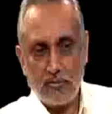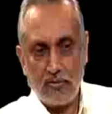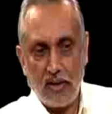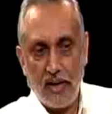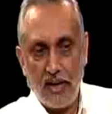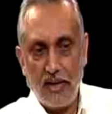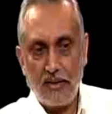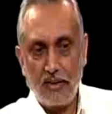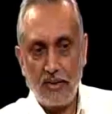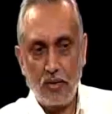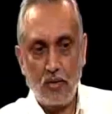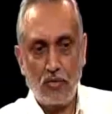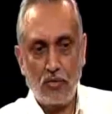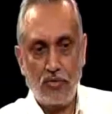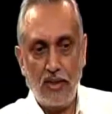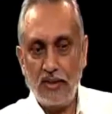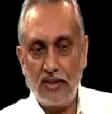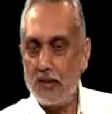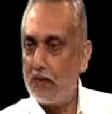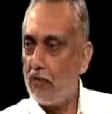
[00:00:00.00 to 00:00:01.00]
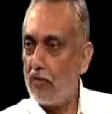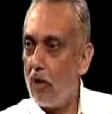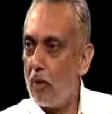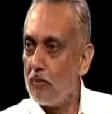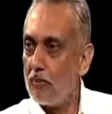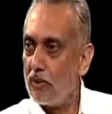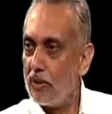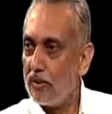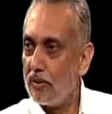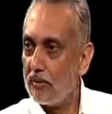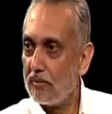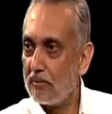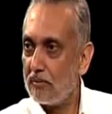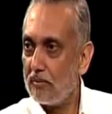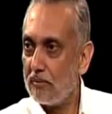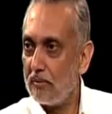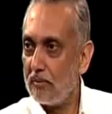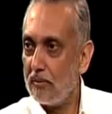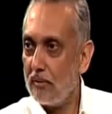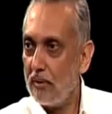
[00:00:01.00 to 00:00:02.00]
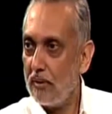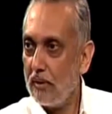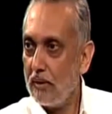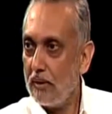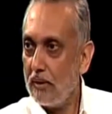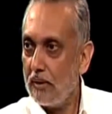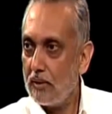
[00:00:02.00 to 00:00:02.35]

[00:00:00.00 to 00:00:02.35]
a fire, you feel the warmth. Mm-hmm.